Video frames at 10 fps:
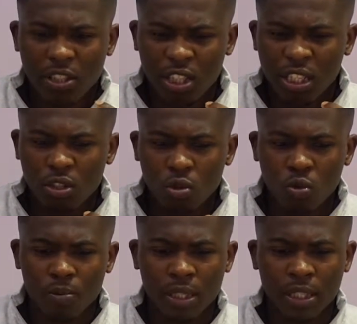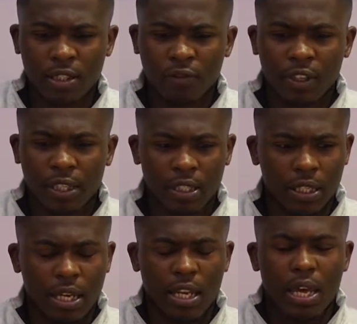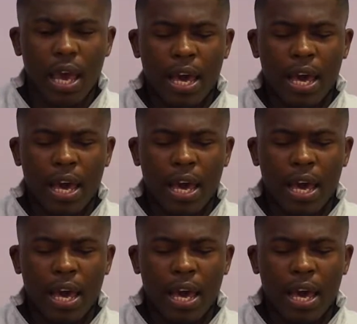And he taught me these things, and